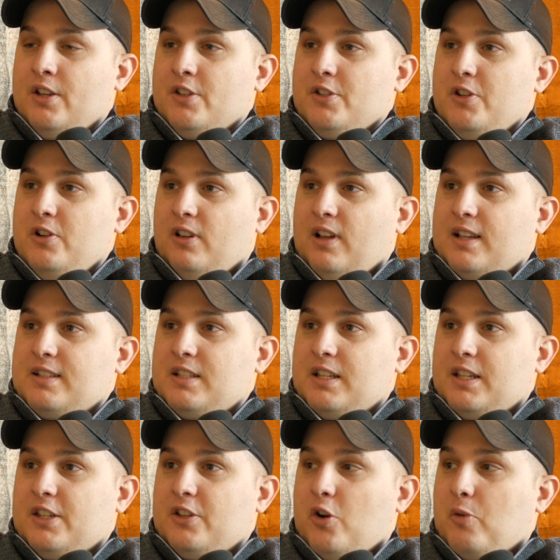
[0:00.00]

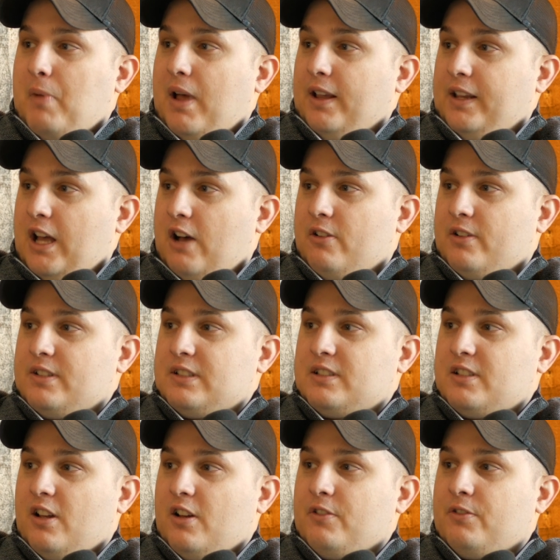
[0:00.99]
utilizing, my accountant and
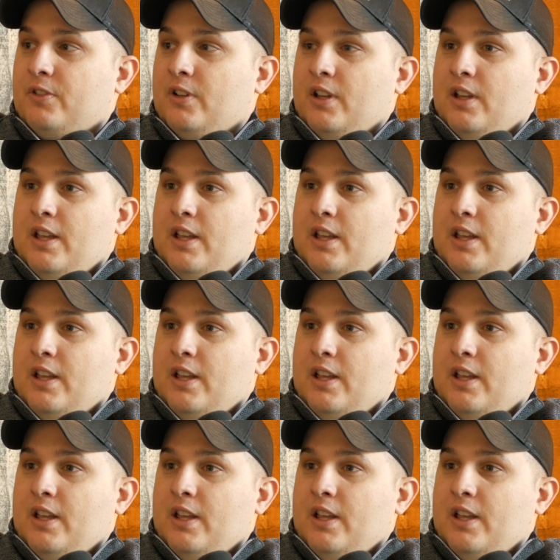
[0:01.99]
stuff,